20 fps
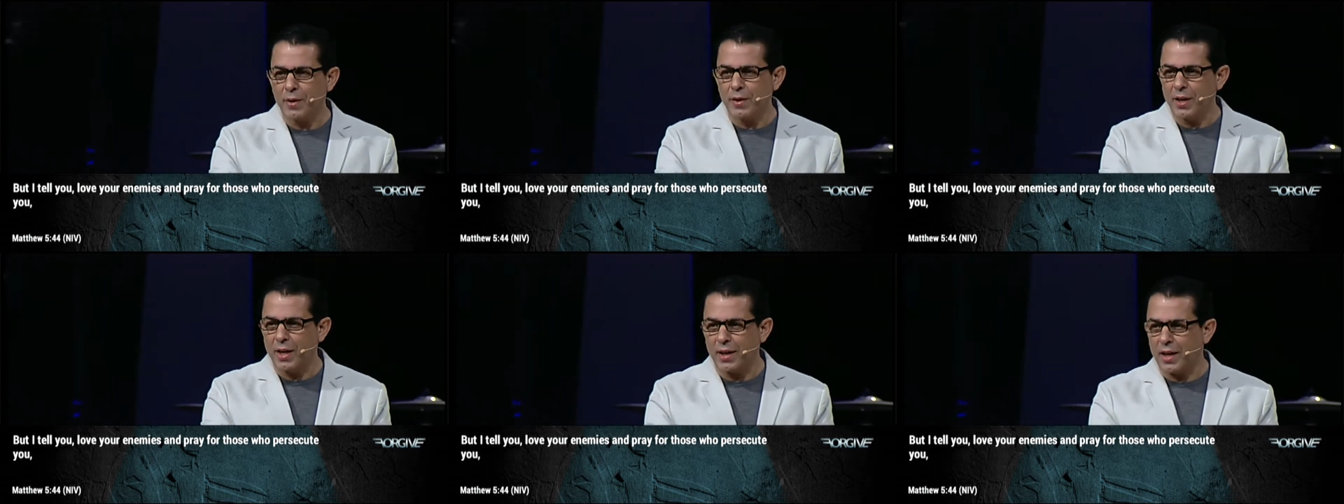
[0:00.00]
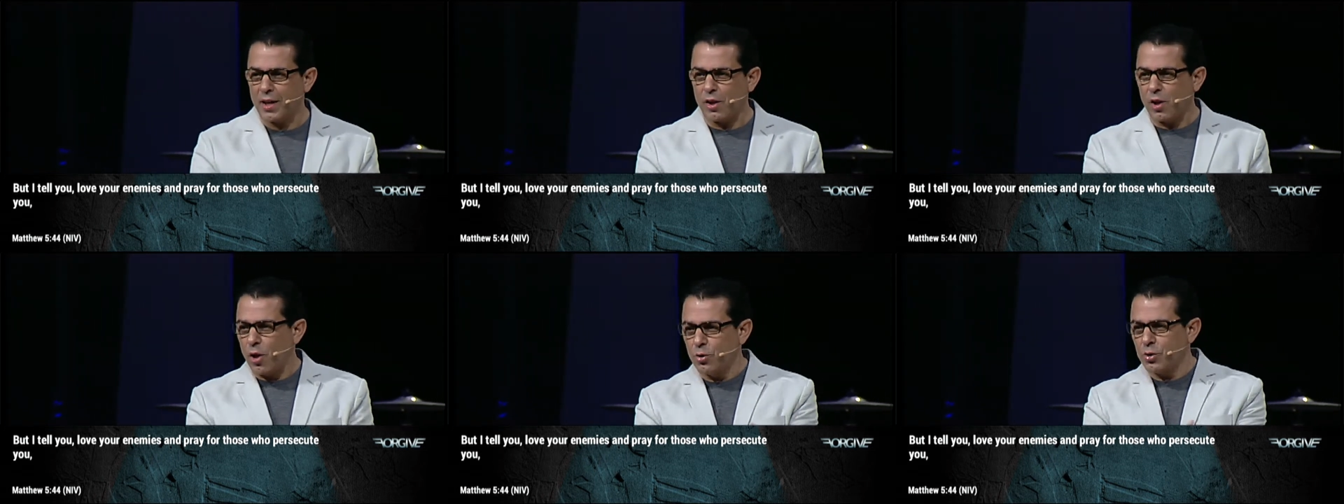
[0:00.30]

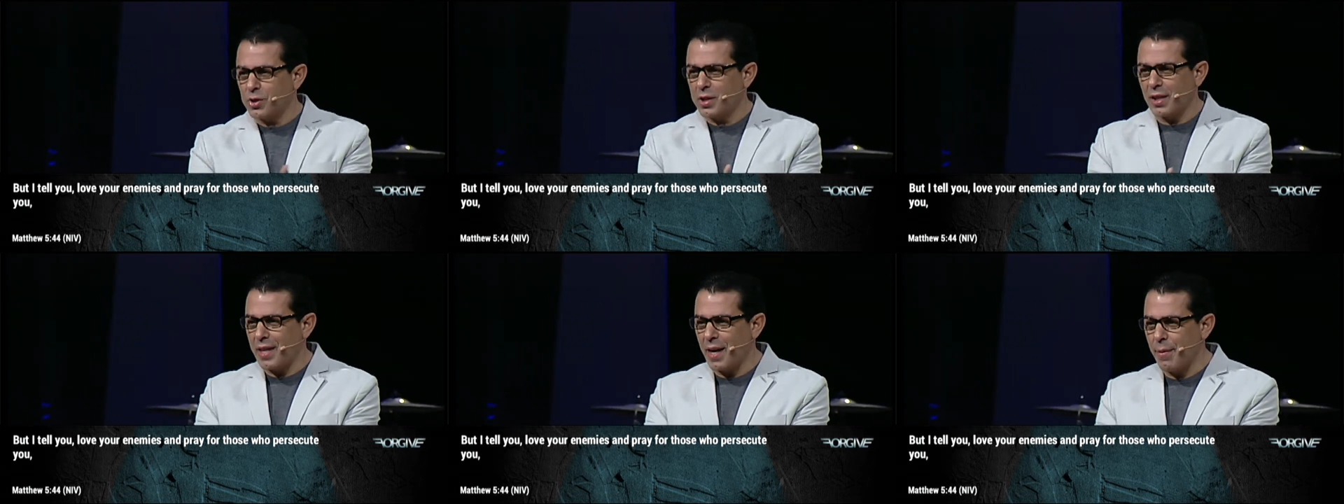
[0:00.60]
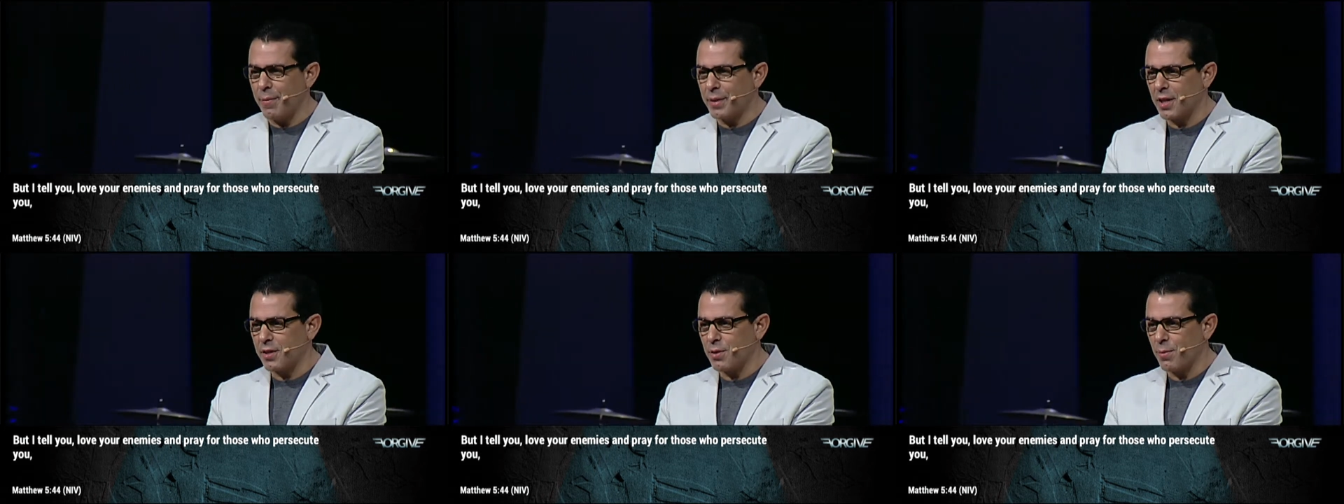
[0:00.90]
get close to
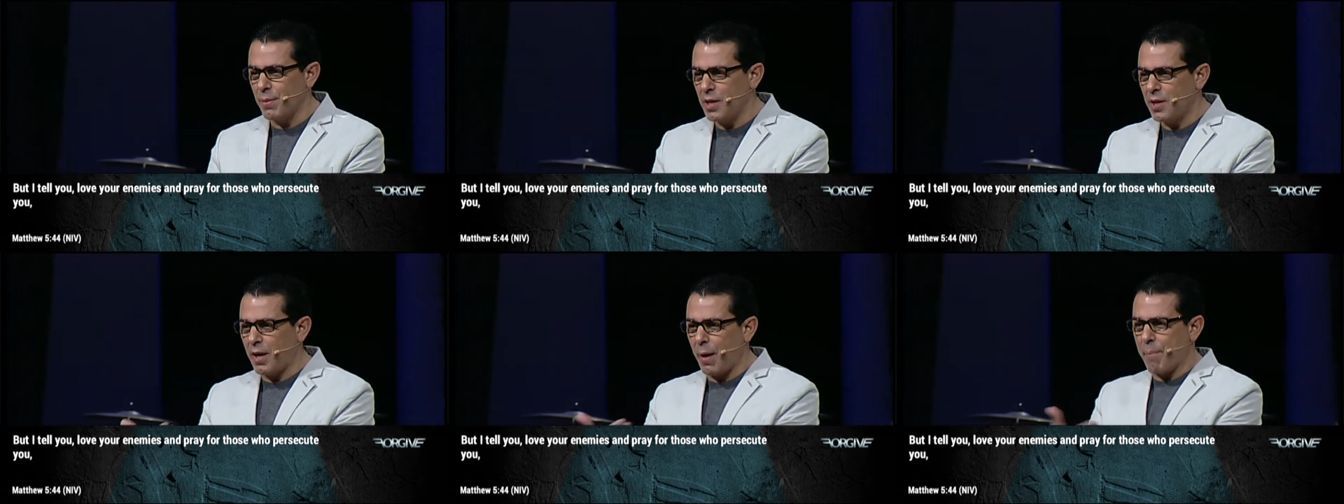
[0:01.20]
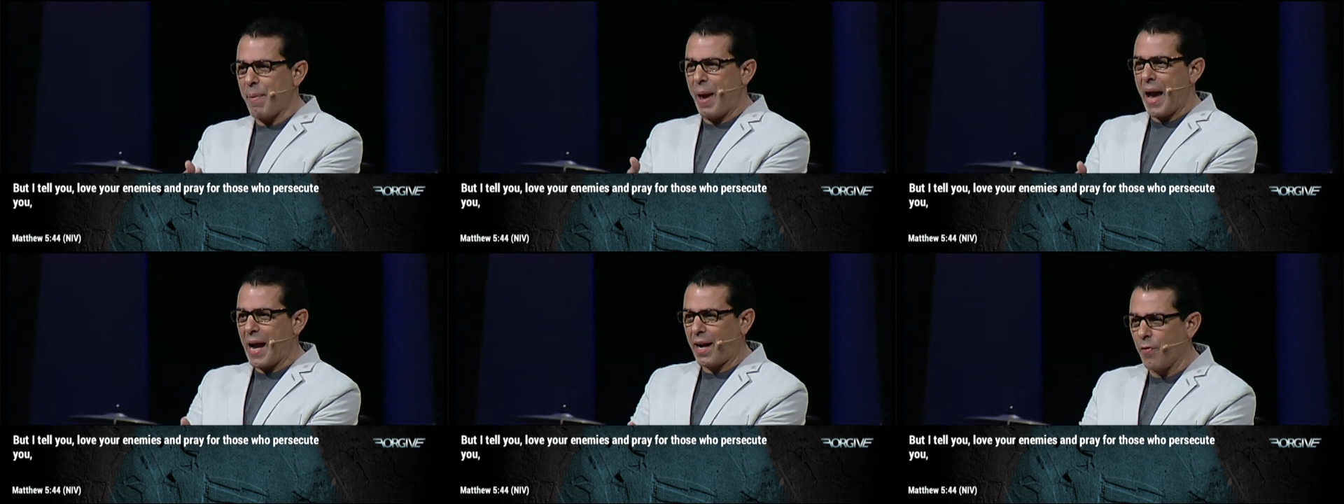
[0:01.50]
them, it doesn't mean you
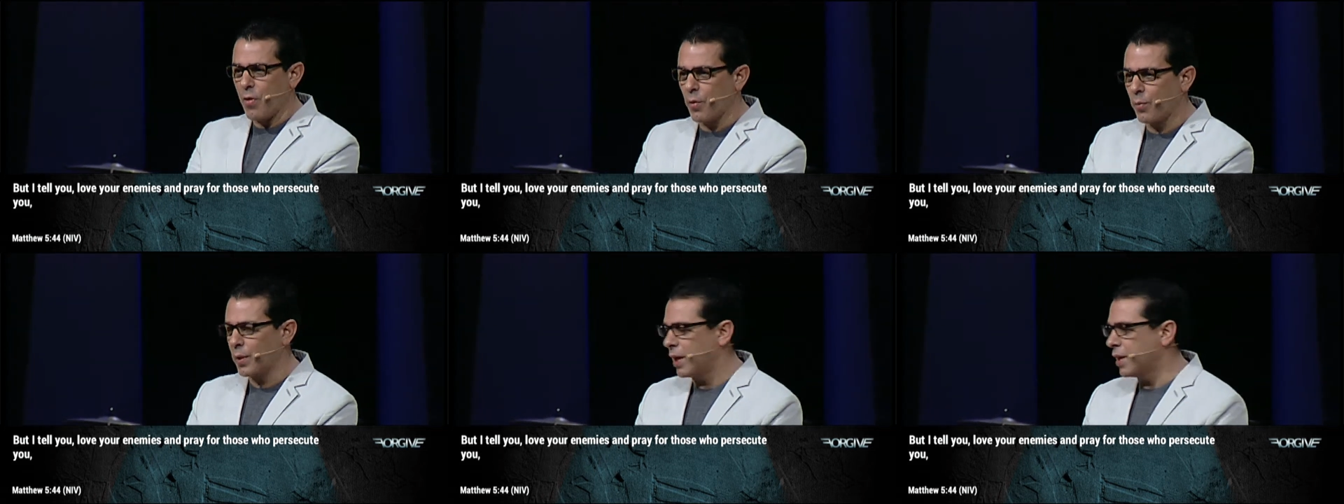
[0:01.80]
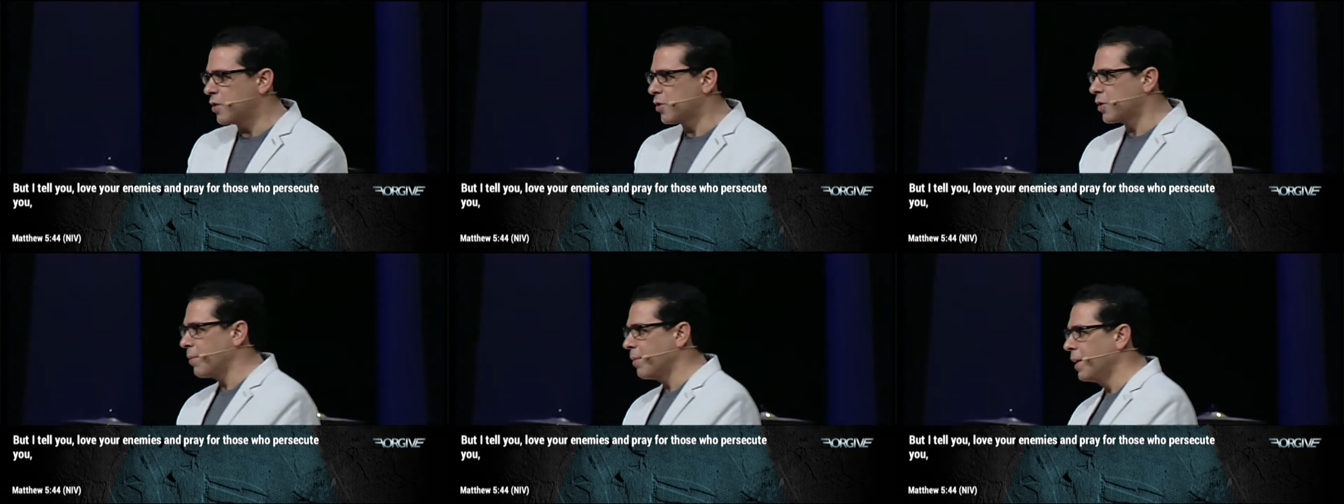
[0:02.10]
get back in the
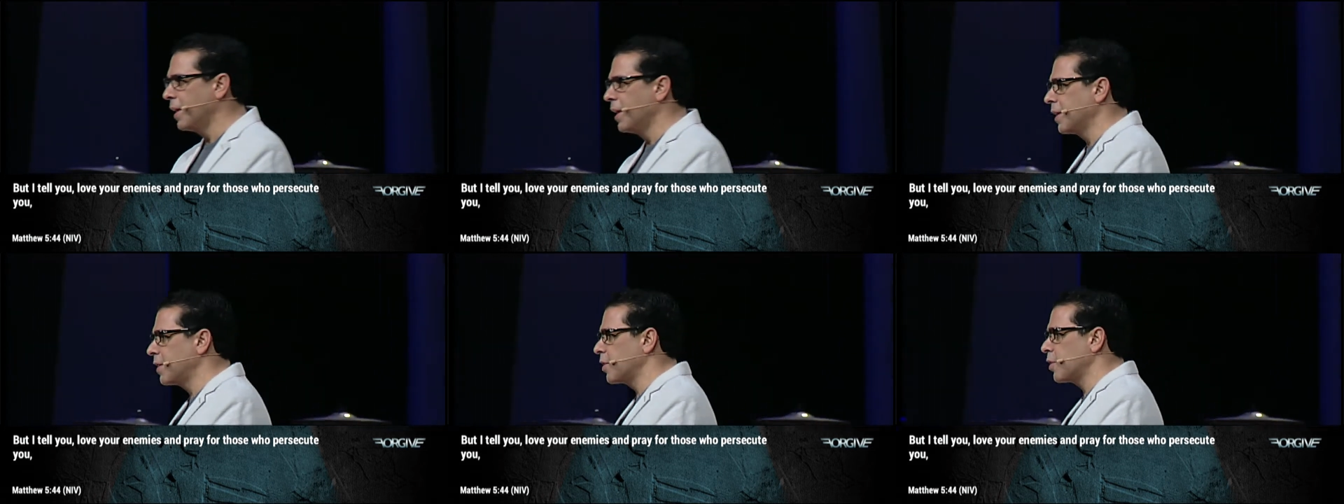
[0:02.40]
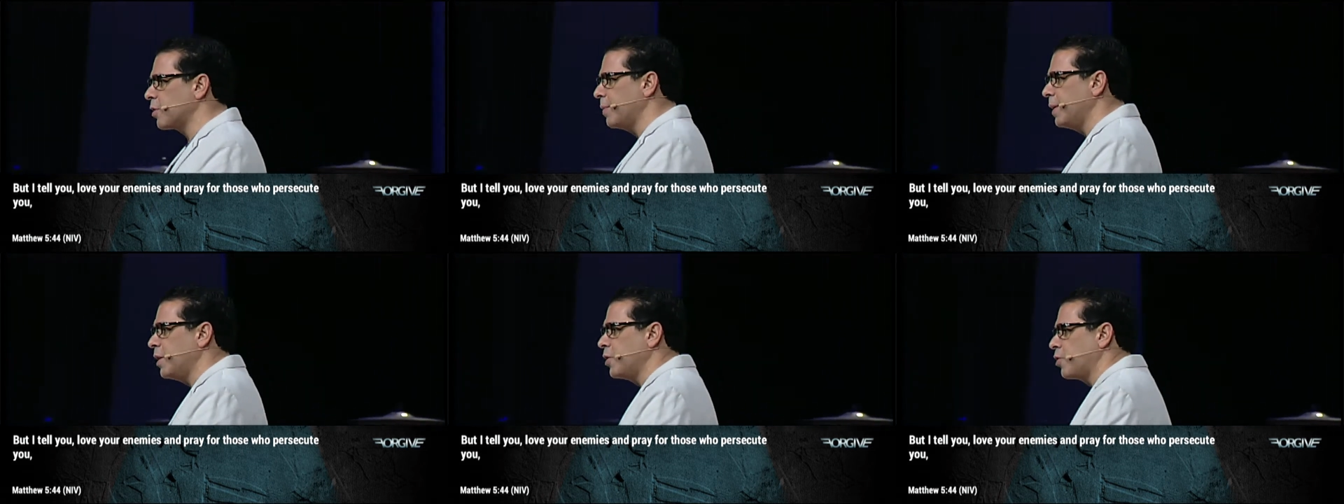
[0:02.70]
relationship, it
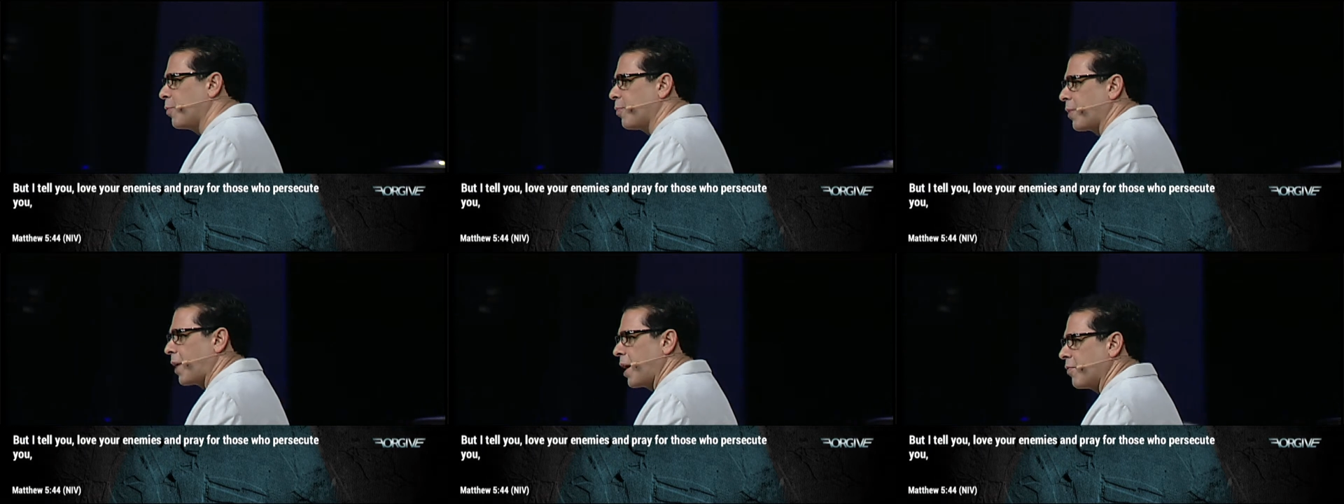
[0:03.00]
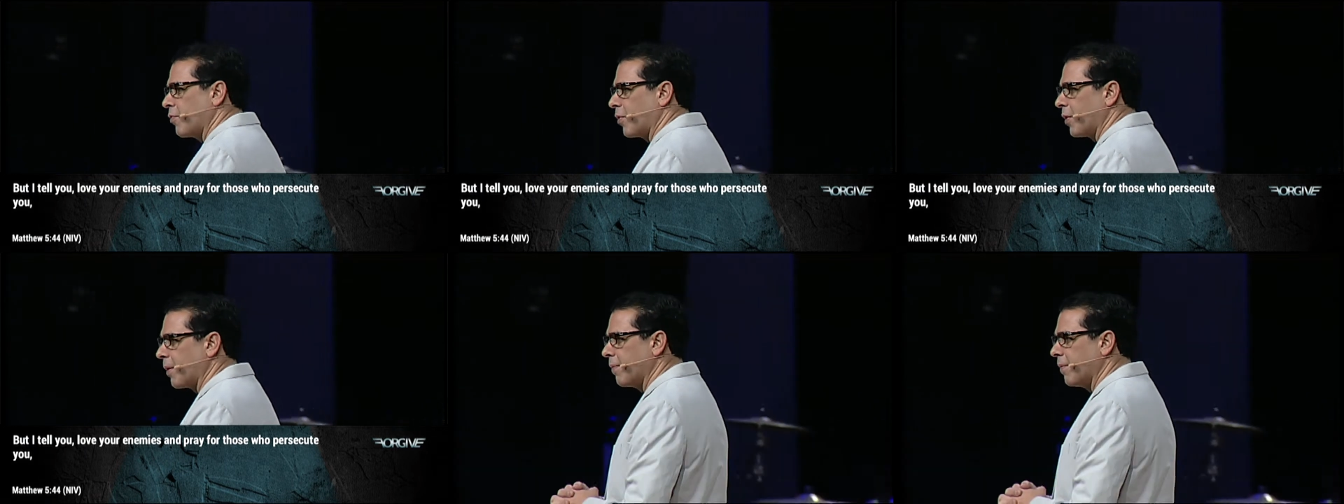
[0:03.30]
just means you pray
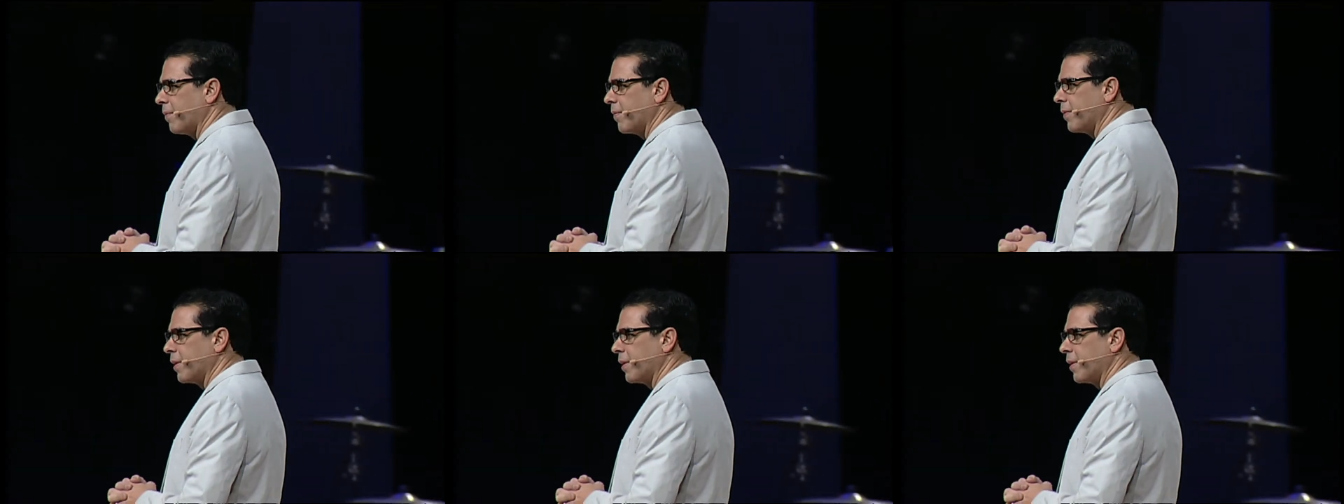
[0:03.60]
for them.